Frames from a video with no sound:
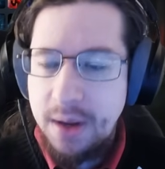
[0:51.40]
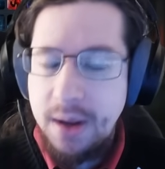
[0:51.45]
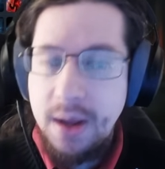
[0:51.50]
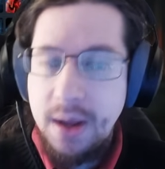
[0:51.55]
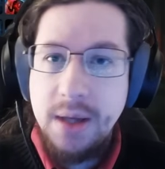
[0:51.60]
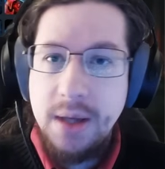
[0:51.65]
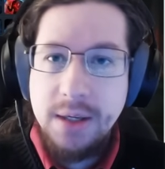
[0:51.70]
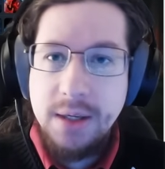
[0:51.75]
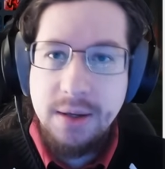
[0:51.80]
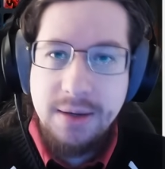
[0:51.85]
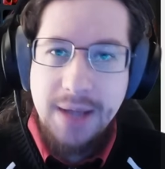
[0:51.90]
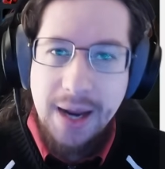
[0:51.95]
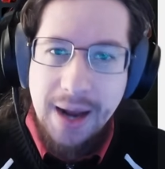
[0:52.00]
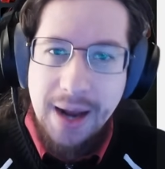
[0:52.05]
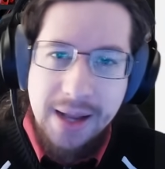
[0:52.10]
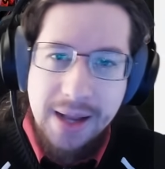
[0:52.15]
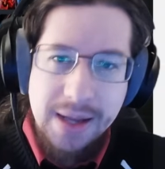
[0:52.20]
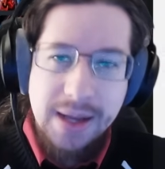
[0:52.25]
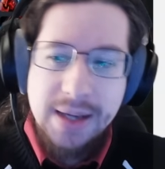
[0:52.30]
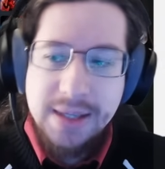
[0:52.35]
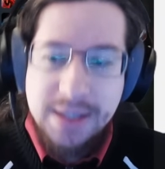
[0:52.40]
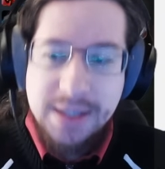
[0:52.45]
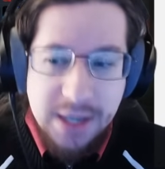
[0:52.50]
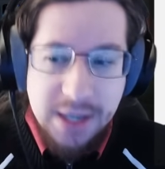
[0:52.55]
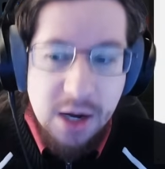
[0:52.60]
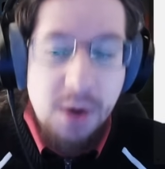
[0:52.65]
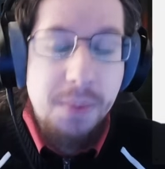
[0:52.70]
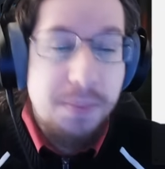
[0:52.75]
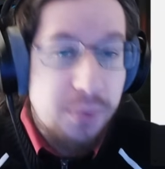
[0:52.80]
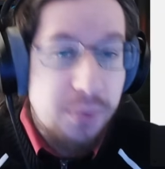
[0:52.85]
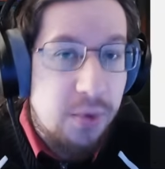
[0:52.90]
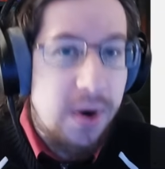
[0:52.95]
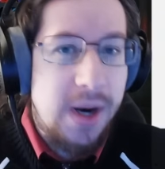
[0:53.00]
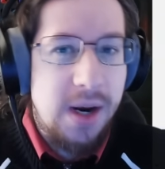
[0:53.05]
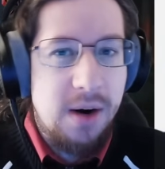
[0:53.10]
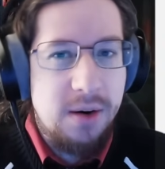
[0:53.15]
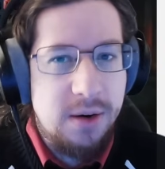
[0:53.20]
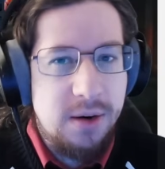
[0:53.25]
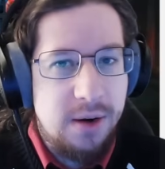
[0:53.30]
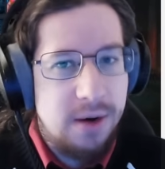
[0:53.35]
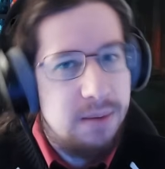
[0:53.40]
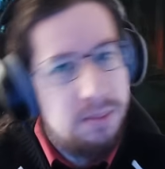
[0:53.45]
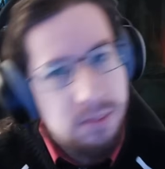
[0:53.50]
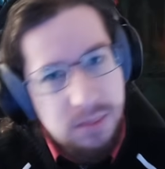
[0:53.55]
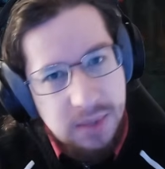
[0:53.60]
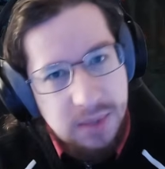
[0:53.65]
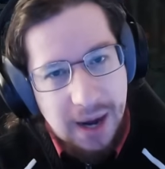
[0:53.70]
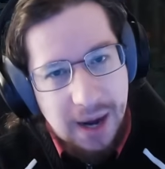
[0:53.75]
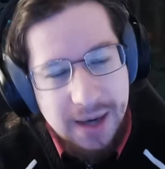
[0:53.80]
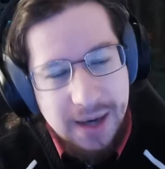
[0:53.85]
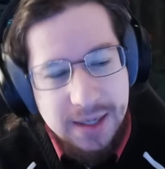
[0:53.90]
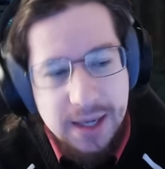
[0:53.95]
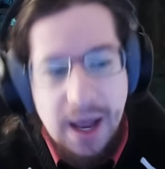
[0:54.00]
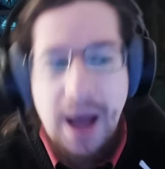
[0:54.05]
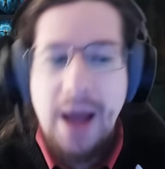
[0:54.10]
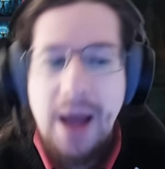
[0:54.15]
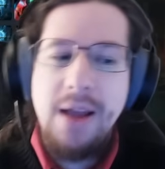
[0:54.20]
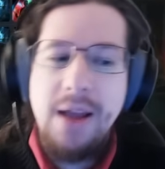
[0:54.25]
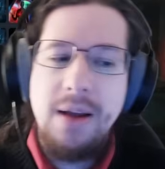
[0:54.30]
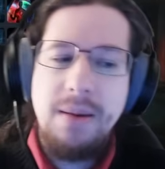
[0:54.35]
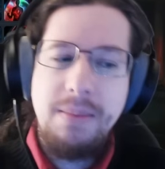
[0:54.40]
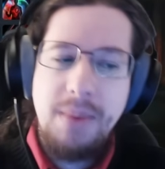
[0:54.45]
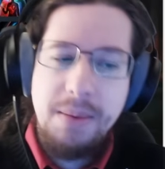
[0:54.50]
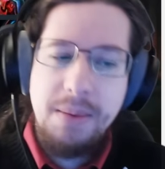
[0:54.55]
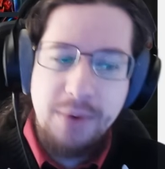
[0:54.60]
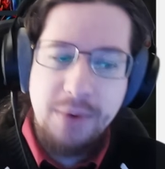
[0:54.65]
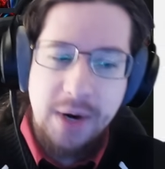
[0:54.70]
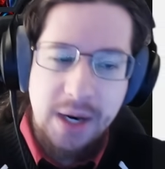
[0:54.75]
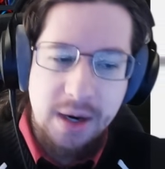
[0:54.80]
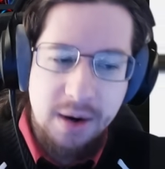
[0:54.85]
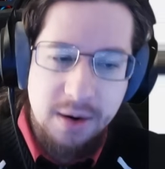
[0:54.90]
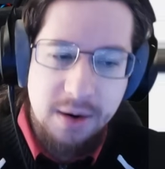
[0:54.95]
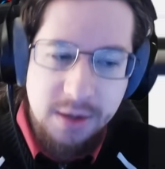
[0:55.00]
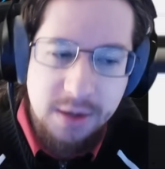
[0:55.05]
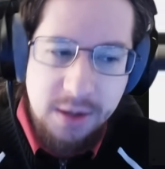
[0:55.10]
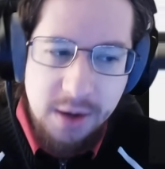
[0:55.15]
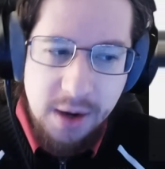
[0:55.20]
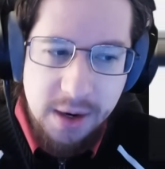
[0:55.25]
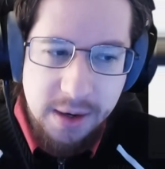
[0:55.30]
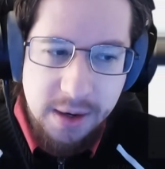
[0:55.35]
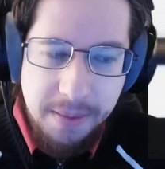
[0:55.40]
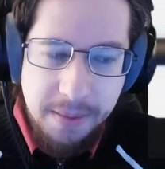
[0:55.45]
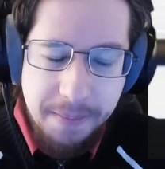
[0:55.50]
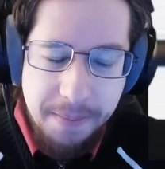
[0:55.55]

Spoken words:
So Deadeye, still pretty darn good. Not as high, but pretty darn good.